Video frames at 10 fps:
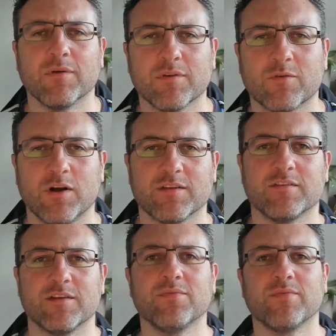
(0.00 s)
It's quite
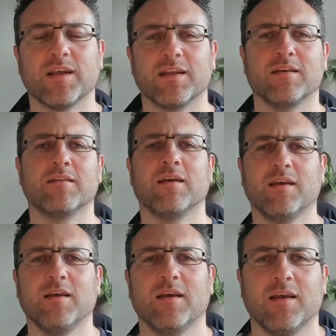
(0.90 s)
stiff, and
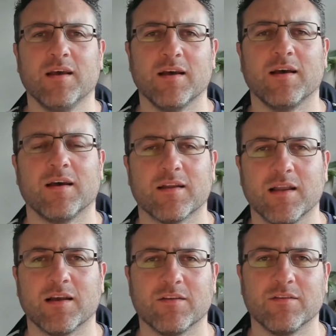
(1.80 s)
I'd
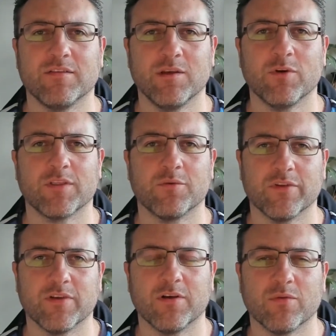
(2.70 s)
like to see what the
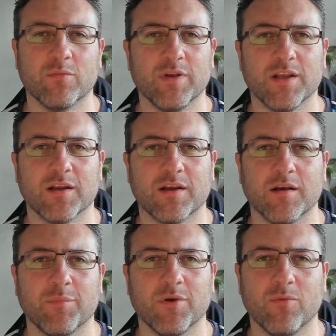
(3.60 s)
results will be in a
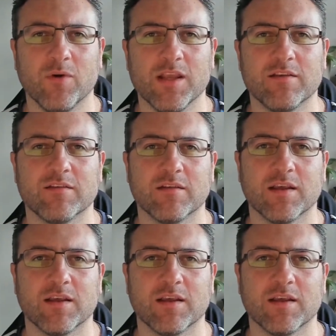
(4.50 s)
couple of weeks,